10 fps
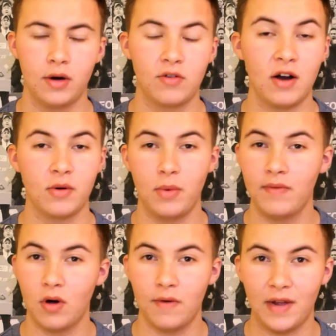a ground where we've
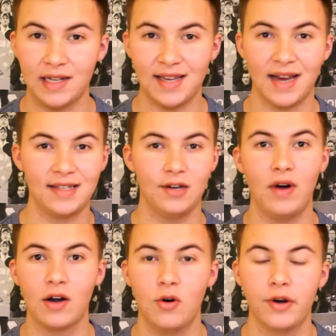got a fantastic
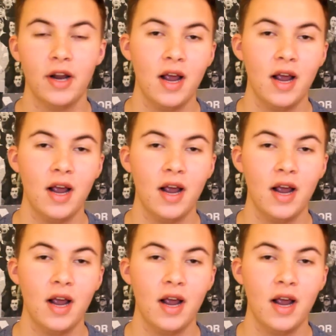record,